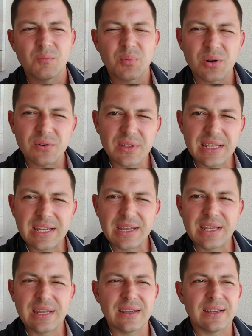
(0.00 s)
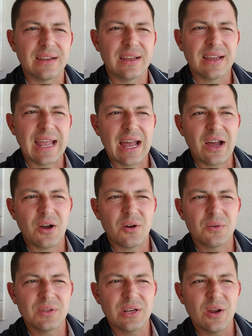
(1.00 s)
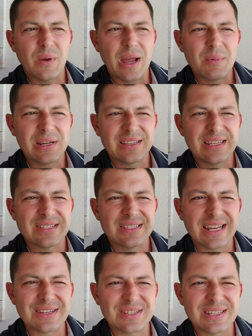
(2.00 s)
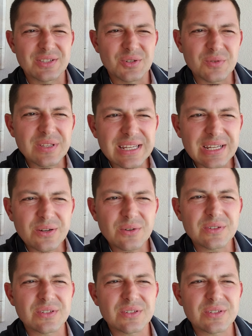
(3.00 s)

per lead and how, you know, how many leads it takes to get to a deal,